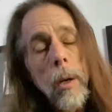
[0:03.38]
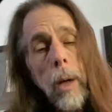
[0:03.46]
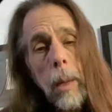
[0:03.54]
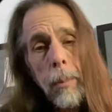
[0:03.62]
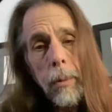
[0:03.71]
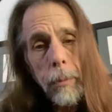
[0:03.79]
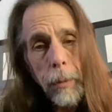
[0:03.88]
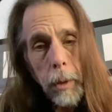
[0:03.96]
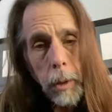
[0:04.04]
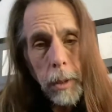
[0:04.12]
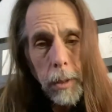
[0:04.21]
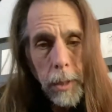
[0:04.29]
I'm a
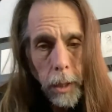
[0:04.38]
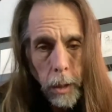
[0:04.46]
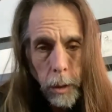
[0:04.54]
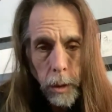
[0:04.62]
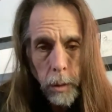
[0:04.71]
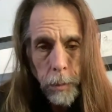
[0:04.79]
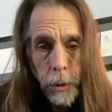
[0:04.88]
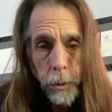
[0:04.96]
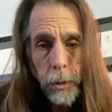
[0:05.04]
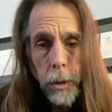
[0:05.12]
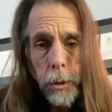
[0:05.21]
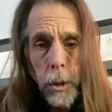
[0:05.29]
fairly talented
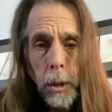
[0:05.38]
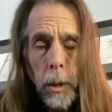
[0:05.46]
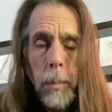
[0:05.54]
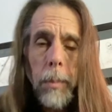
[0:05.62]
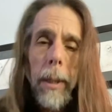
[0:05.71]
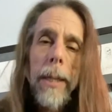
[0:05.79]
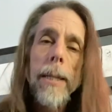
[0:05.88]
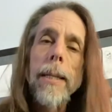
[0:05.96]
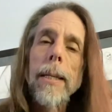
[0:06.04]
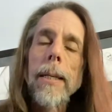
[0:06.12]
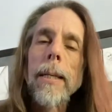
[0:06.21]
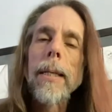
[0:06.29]
musician,
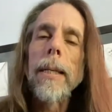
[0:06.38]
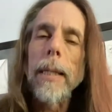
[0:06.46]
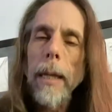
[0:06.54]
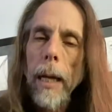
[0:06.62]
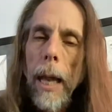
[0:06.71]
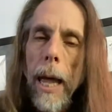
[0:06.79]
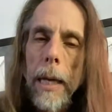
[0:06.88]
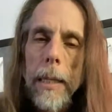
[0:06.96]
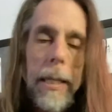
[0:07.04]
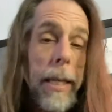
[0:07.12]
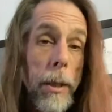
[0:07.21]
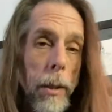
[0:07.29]
but I lack
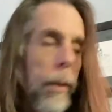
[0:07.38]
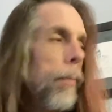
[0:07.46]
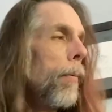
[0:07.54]
skill.